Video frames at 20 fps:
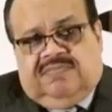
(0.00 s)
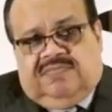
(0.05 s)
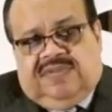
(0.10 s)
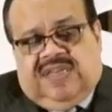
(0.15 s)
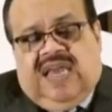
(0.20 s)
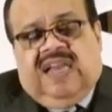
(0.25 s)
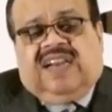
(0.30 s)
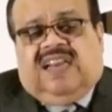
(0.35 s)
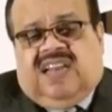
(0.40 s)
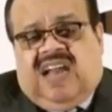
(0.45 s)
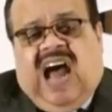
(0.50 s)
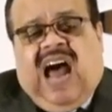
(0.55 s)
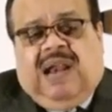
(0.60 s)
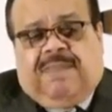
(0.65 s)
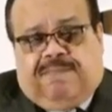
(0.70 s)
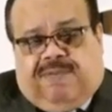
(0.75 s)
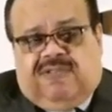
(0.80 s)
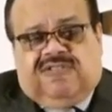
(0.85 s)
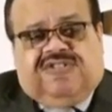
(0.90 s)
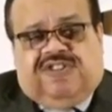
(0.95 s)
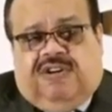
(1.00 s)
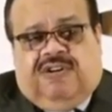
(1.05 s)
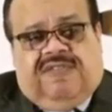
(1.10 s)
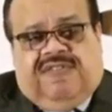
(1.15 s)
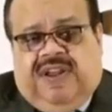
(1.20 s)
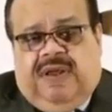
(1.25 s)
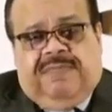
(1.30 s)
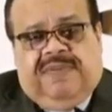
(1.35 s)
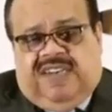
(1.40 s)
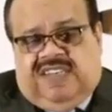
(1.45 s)
And God preserved
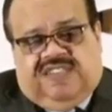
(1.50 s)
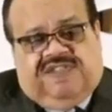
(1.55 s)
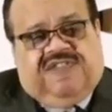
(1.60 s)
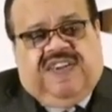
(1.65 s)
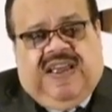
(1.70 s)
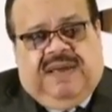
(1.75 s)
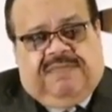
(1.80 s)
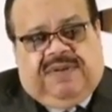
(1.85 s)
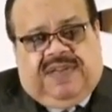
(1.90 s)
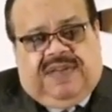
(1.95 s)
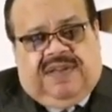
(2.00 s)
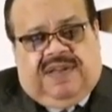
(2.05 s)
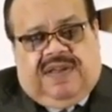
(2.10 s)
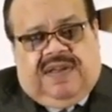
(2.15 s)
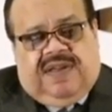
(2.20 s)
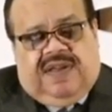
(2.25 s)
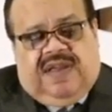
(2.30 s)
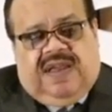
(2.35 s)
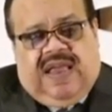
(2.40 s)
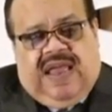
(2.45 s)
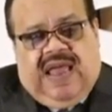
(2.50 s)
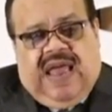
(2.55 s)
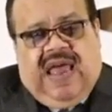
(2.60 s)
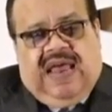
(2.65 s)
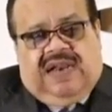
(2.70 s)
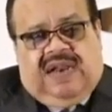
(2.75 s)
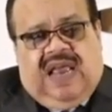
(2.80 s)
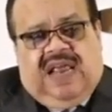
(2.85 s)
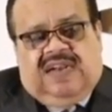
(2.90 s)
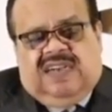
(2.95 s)
him and his family
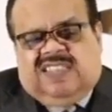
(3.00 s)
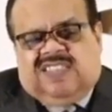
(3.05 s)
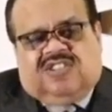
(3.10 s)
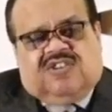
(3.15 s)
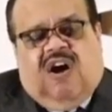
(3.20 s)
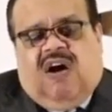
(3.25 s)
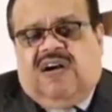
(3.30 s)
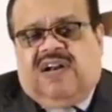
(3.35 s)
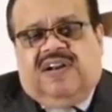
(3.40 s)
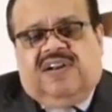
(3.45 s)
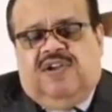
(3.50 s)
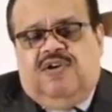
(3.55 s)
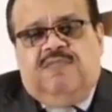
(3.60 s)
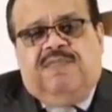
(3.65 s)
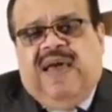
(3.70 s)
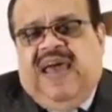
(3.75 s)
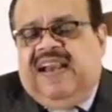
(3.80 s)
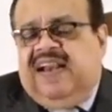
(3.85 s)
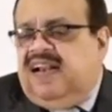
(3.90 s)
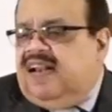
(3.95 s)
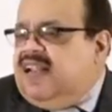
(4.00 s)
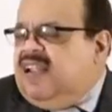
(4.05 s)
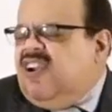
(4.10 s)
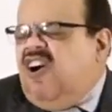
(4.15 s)
and, and started humanity